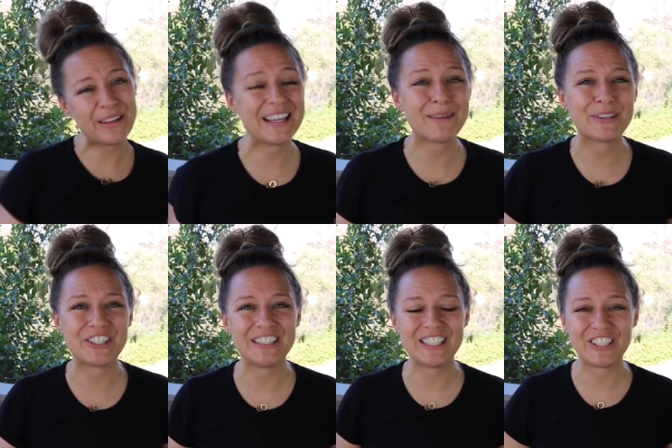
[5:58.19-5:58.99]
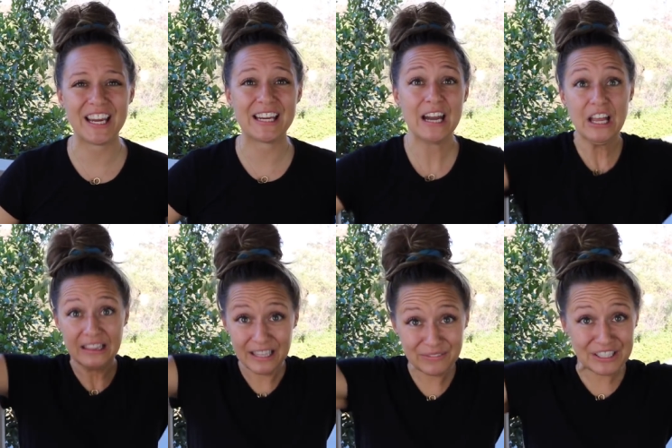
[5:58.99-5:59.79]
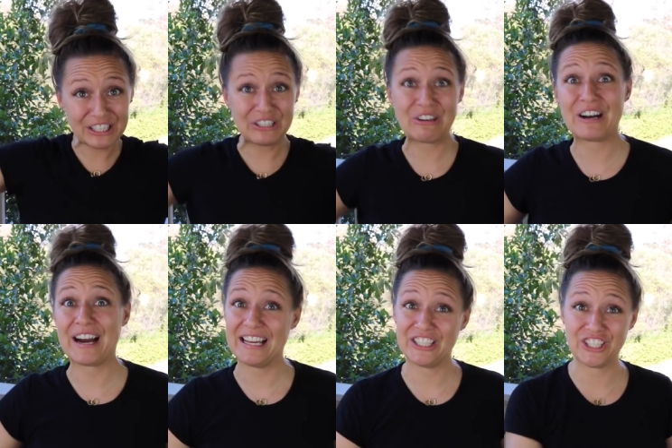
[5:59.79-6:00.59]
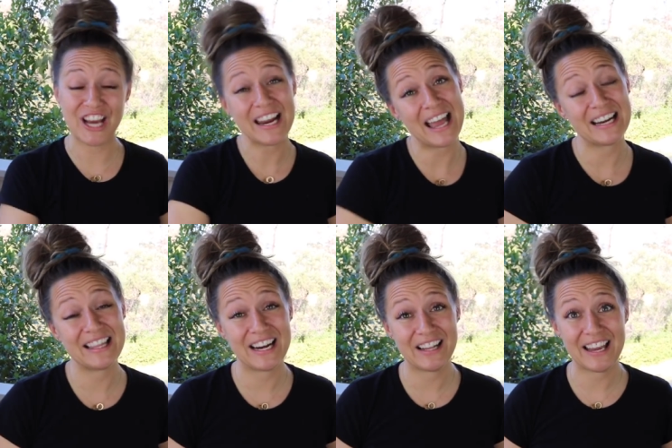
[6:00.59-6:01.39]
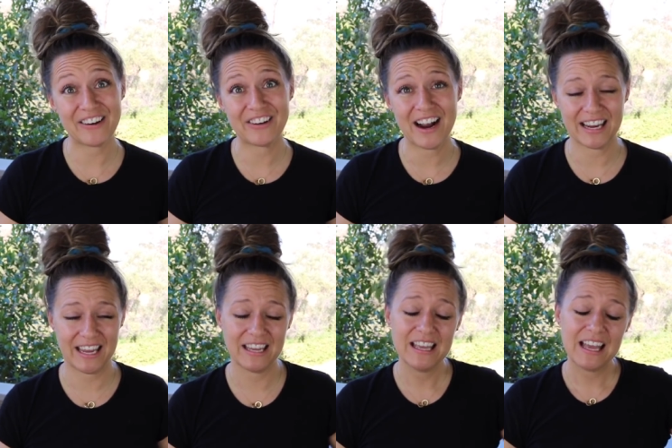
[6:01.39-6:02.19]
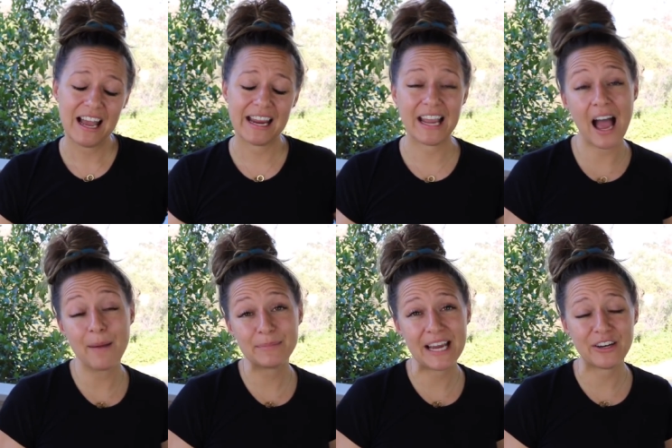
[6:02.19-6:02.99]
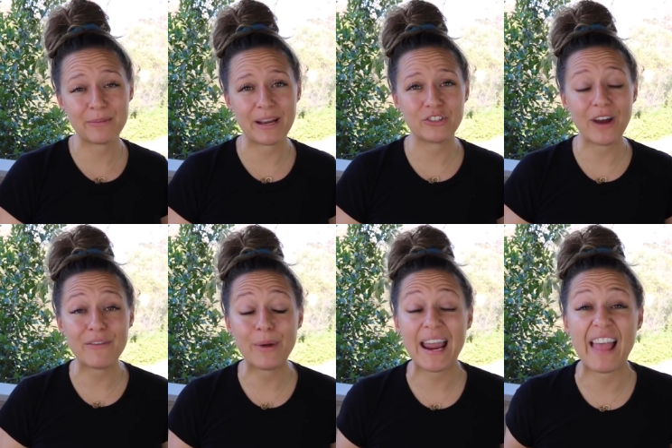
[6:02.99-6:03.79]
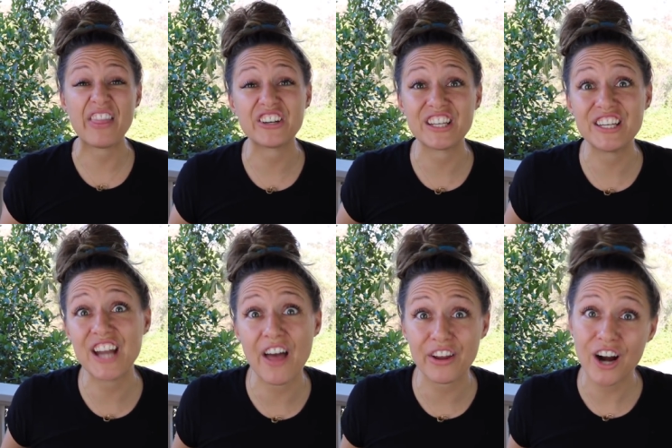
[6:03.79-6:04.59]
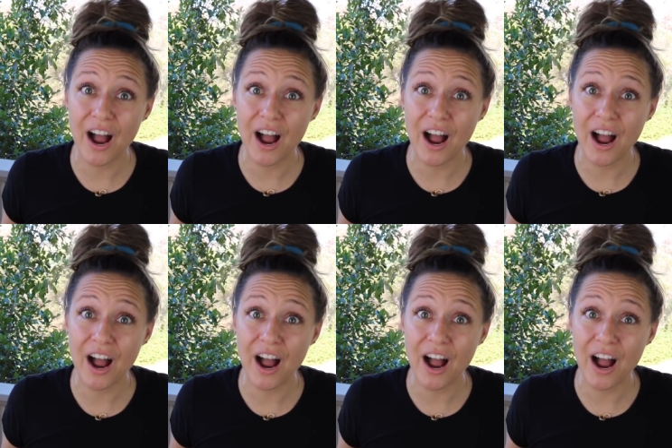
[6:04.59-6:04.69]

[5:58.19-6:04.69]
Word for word: Pulled that emergency chain, lifted the door, and shot out of there like a rocket. I come down in my driveway, and there's another